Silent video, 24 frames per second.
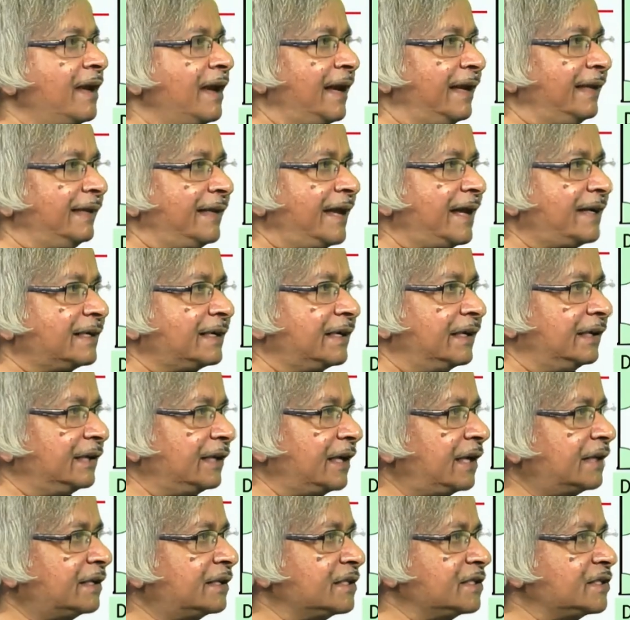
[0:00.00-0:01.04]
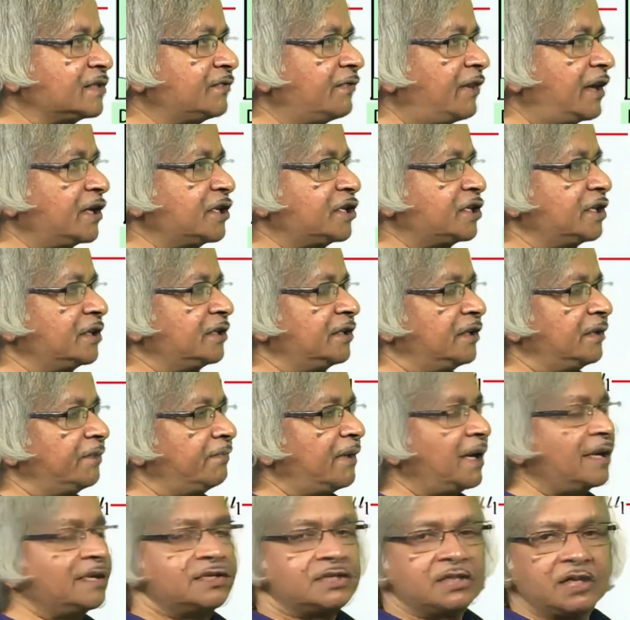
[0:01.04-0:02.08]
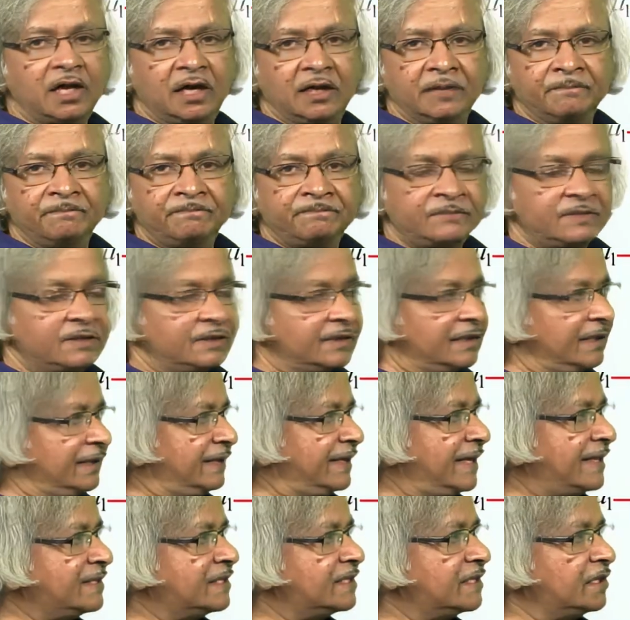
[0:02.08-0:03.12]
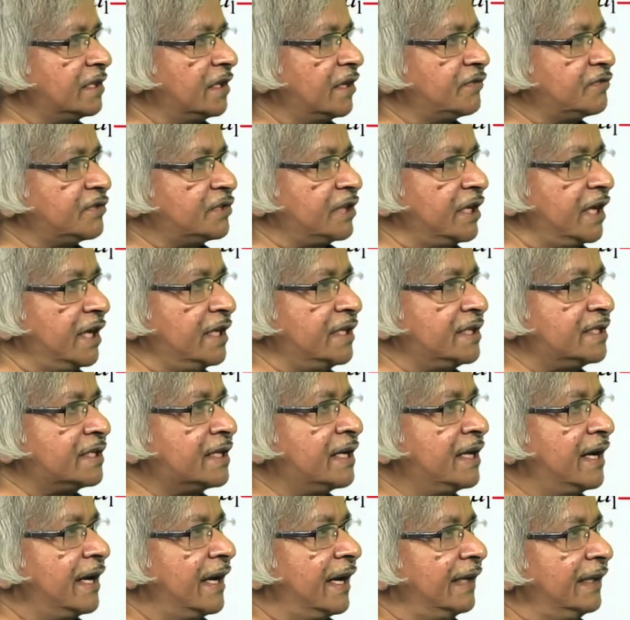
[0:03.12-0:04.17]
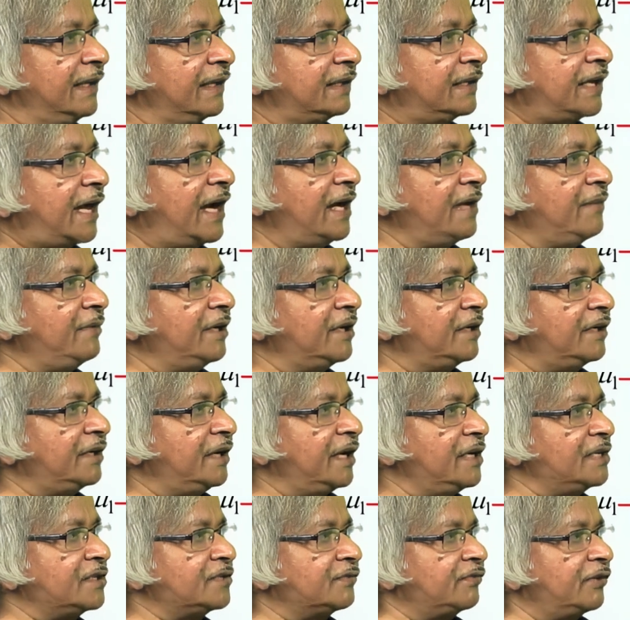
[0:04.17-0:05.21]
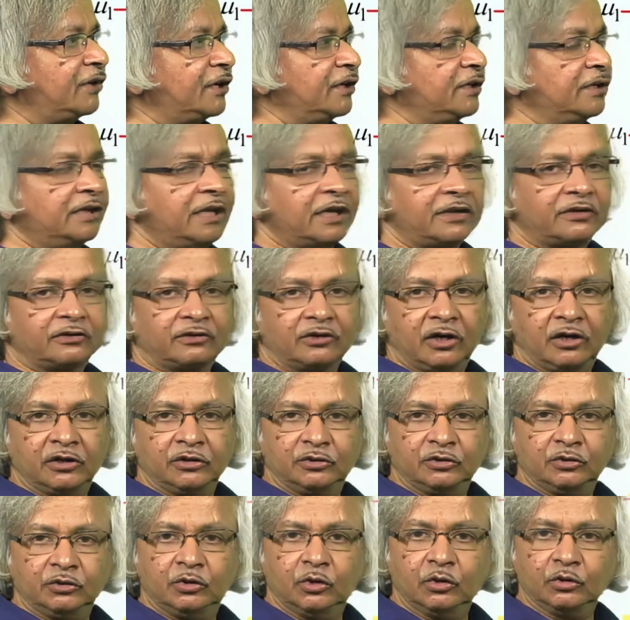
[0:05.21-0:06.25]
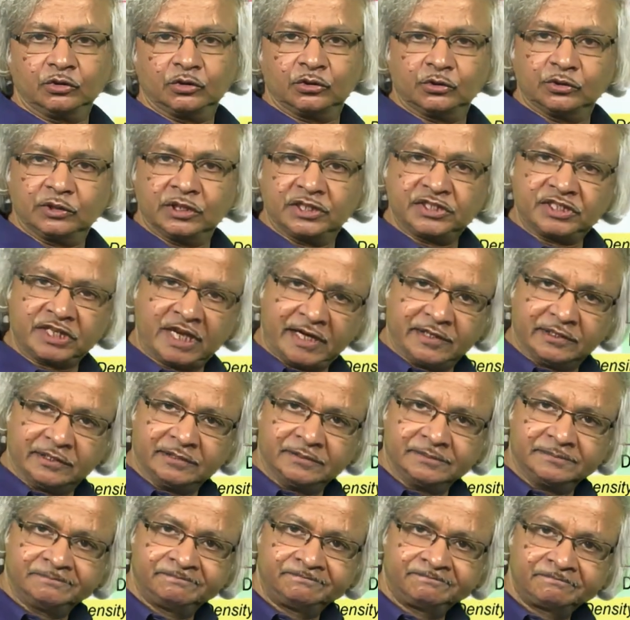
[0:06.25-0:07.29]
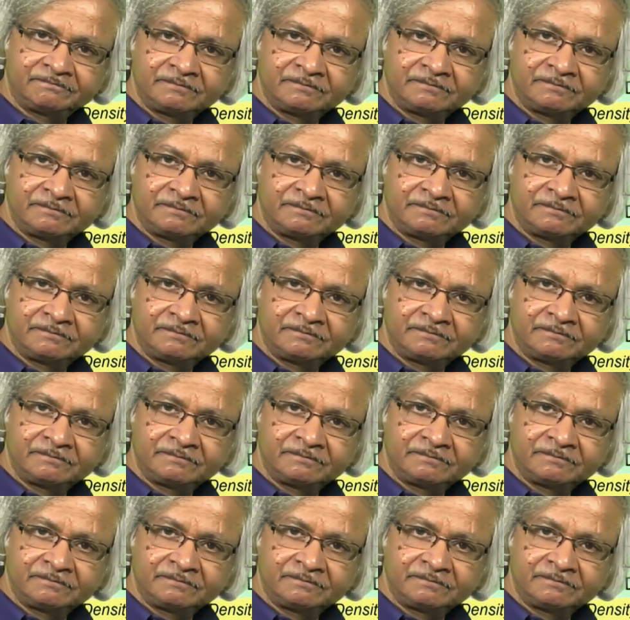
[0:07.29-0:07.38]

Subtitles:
And that conductance function depends on the density of states and the time it takes for an electron to go through the channel.